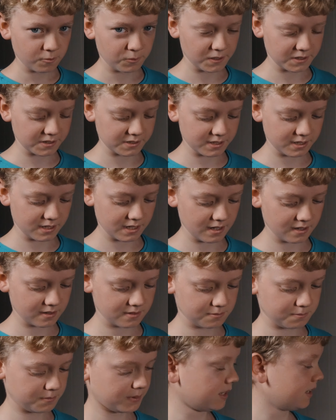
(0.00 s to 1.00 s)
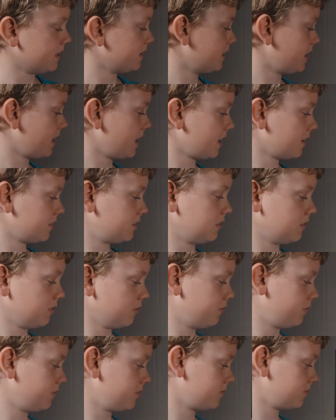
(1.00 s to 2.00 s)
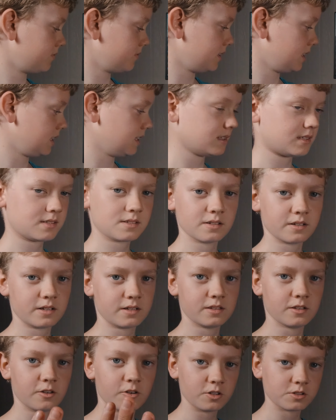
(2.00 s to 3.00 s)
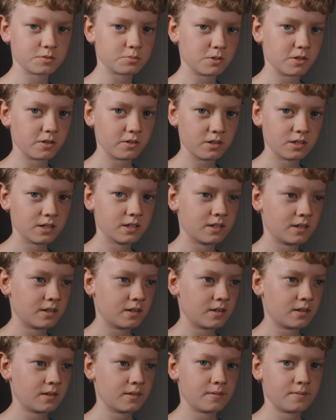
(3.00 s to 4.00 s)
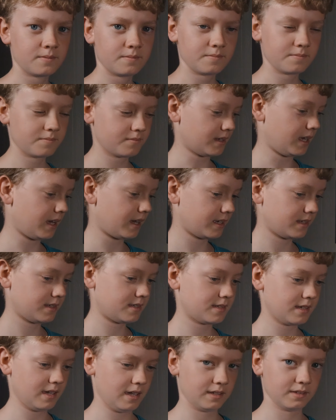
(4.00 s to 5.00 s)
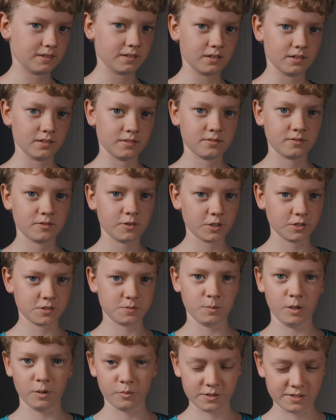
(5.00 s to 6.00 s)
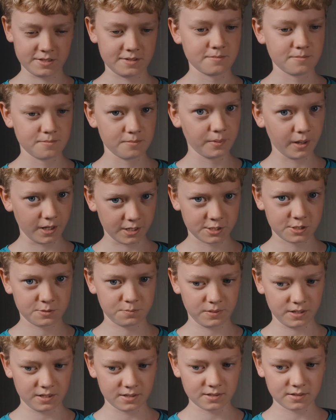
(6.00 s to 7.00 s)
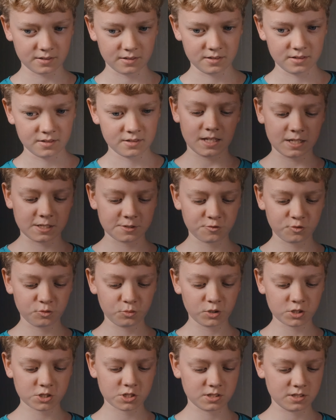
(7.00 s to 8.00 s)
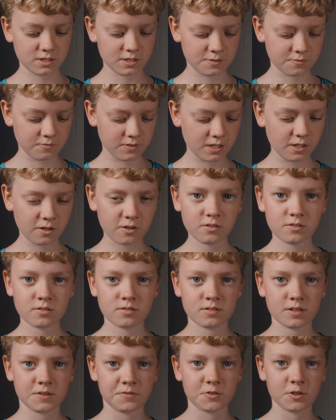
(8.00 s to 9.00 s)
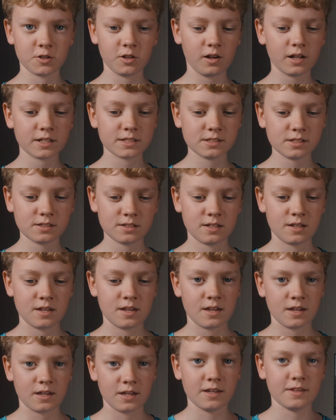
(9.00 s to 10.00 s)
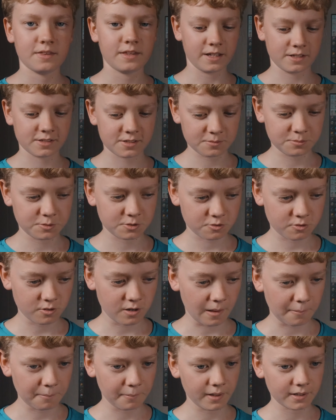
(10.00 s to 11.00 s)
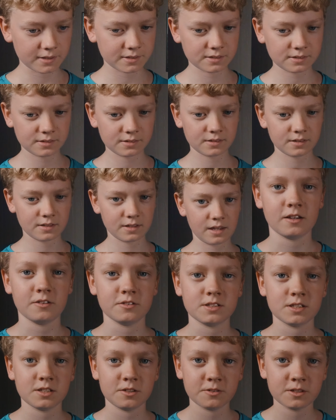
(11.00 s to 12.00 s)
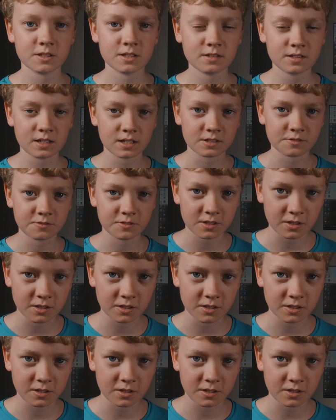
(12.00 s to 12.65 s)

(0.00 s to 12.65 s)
one to get. But out of the Insta and the Osmo, I'd say the Osmo is much better. Thanks for watching this video. If you liked it, hit that subscribe button and I'll see you in the next